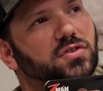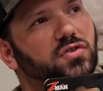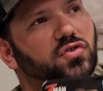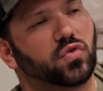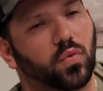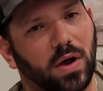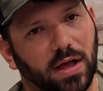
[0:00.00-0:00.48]

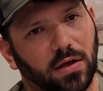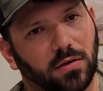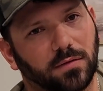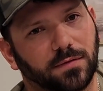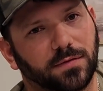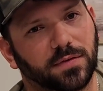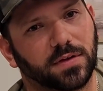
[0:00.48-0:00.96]

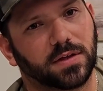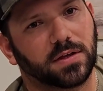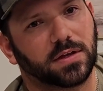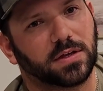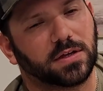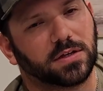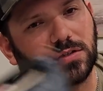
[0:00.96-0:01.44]
12.
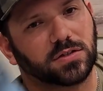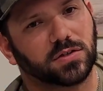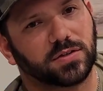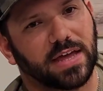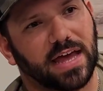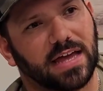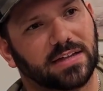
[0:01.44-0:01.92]
So
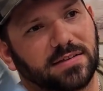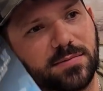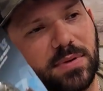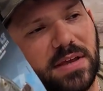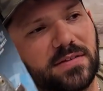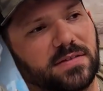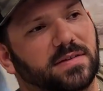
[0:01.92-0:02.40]
that's
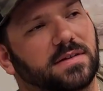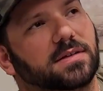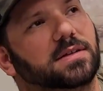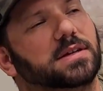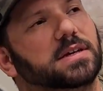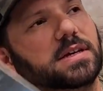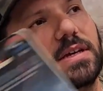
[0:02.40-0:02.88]

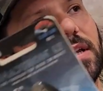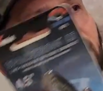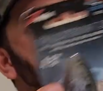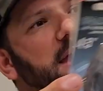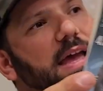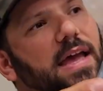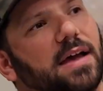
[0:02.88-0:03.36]

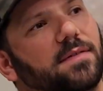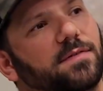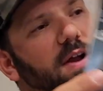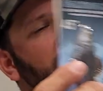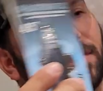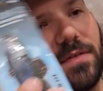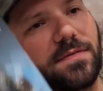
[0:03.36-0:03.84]
basically for
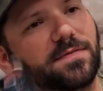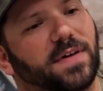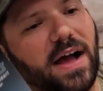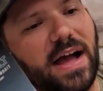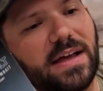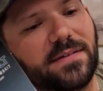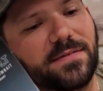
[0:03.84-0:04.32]
every
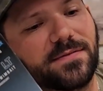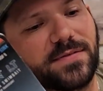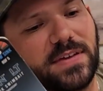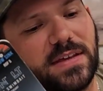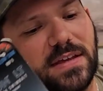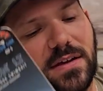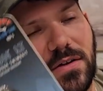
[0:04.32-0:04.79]
5
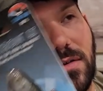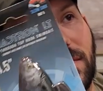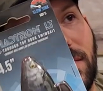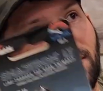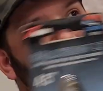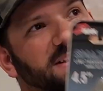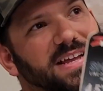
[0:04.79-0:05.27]
feet, or
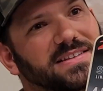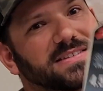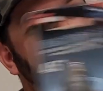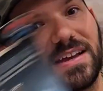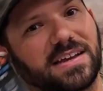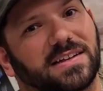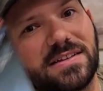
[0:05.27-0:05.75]
for every 10
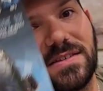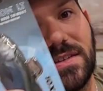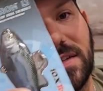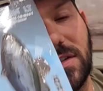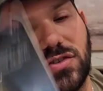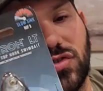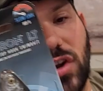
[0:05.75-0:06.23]
seconds,
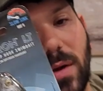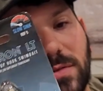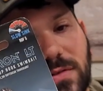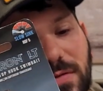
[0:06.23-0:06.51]
it drops